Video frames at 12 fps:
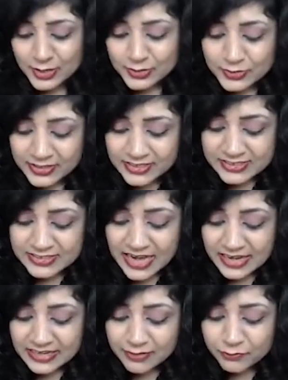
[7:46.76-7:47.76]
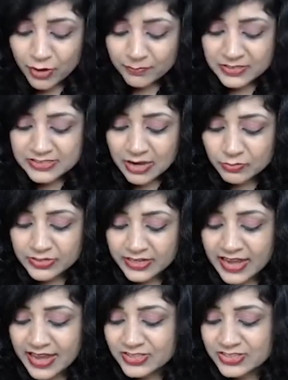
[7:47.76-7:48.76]
So it is starting from this outer
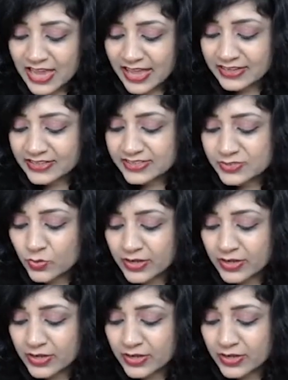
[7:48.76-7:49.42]
edge and it is